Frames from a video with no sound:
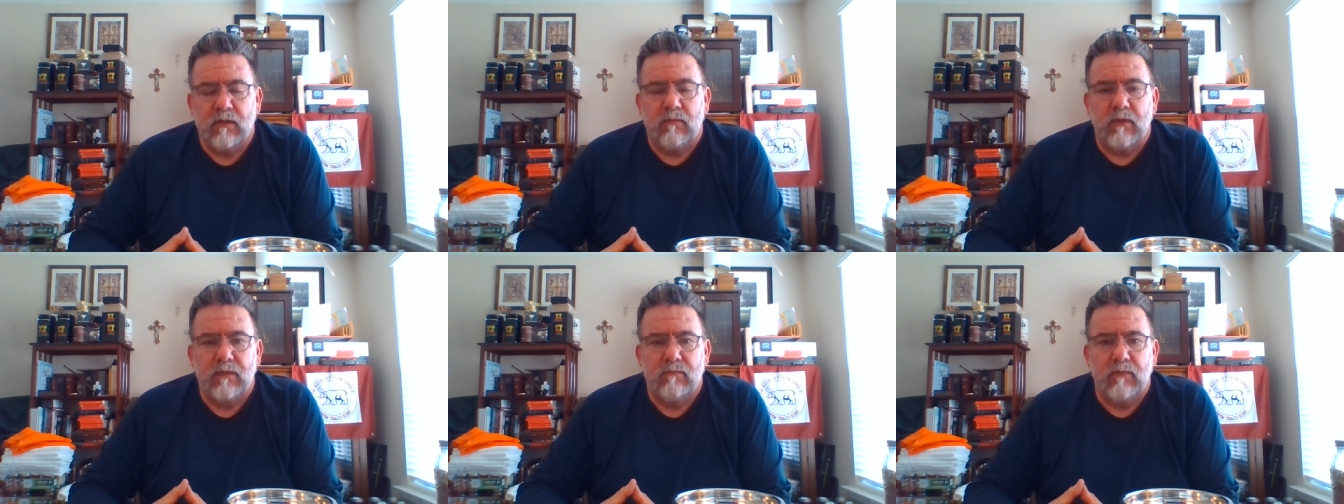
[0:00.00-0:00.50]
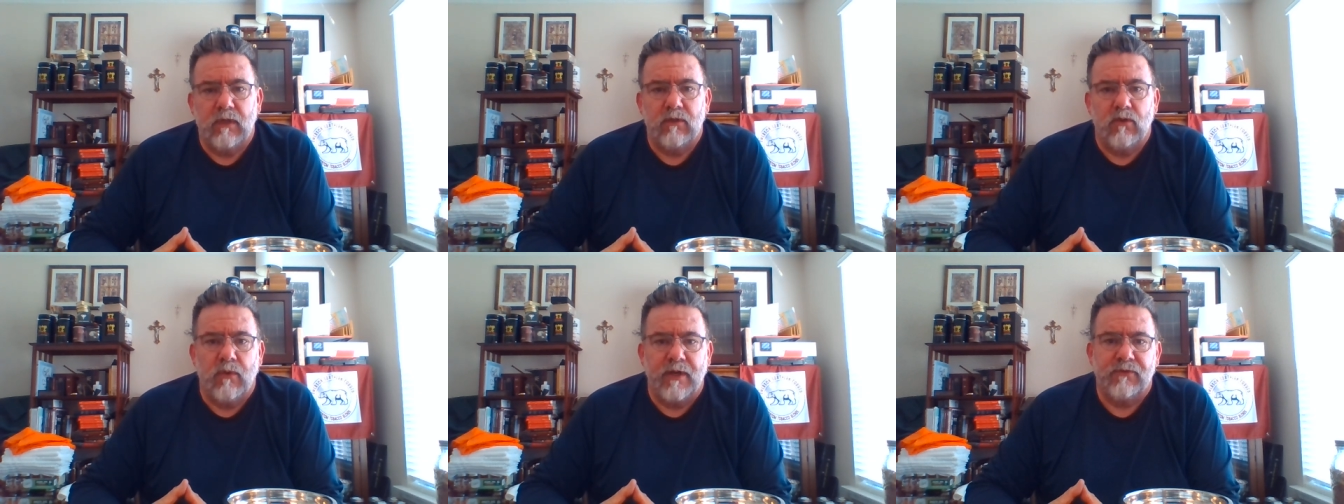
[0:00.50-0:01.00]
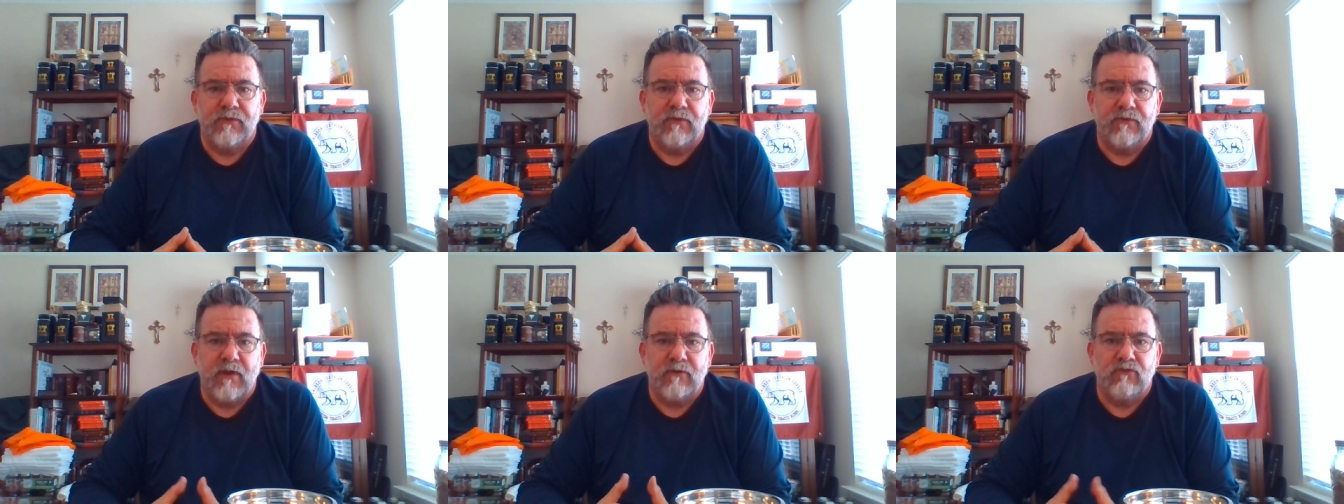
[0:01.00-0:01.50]
in quick
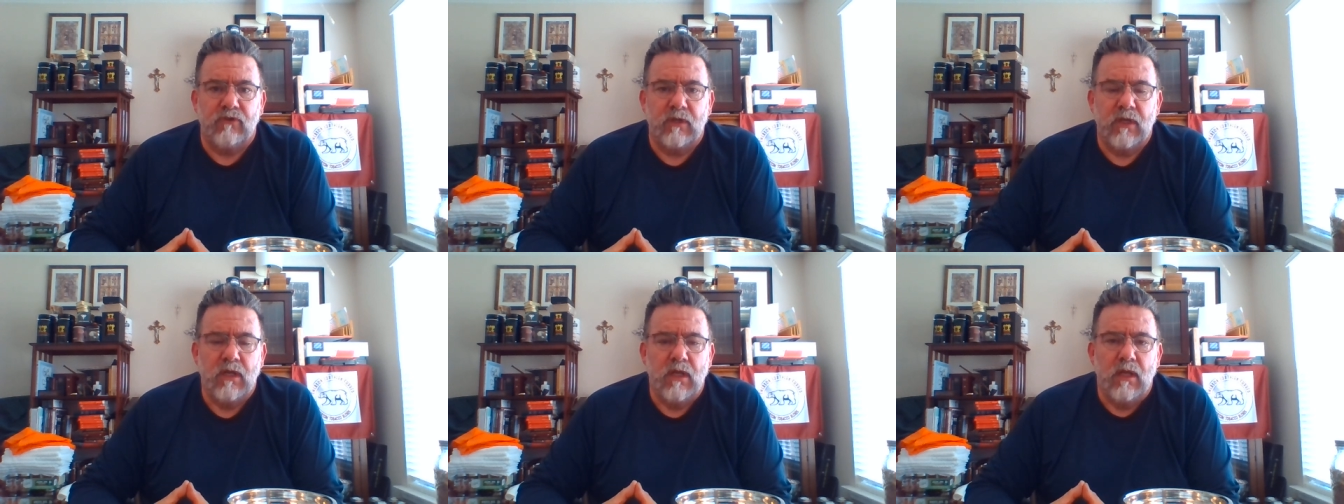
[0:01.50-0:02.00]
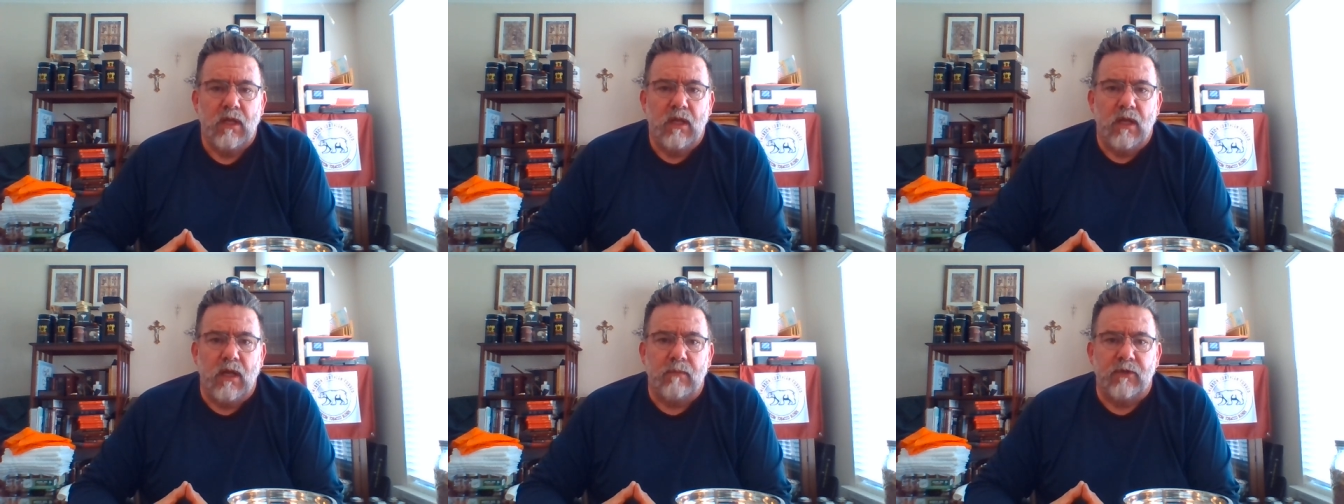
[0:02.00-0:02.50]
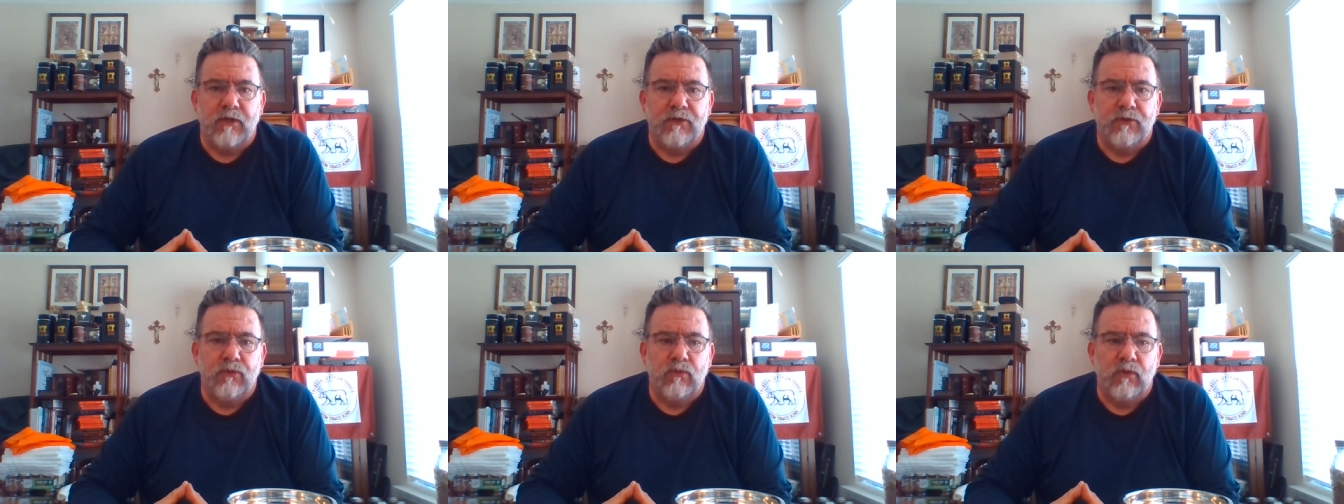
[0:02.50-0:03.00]
succession. I'm going to
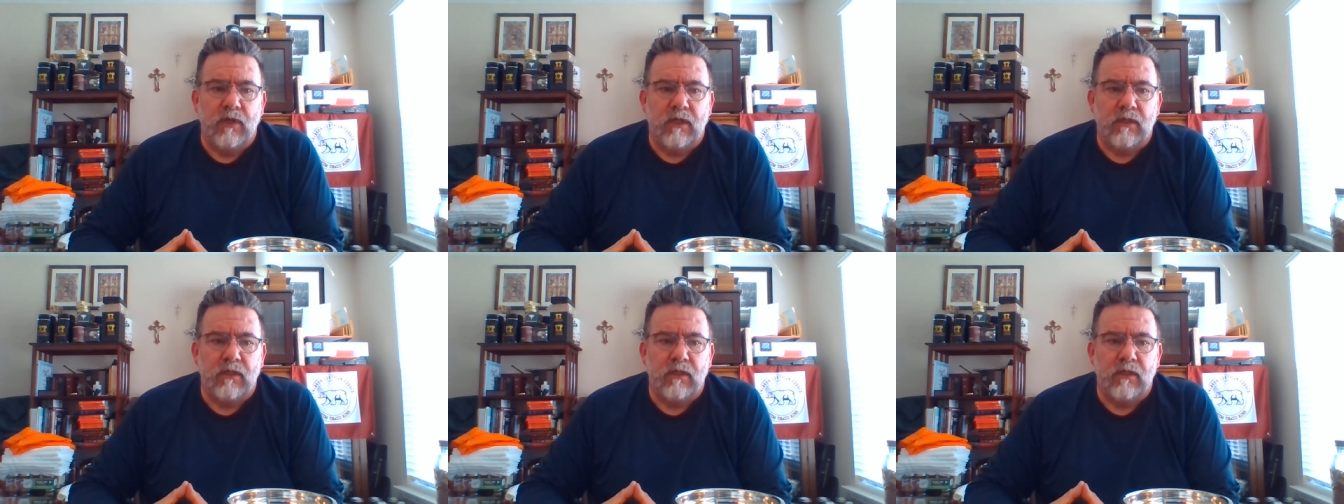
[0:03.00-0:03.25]
do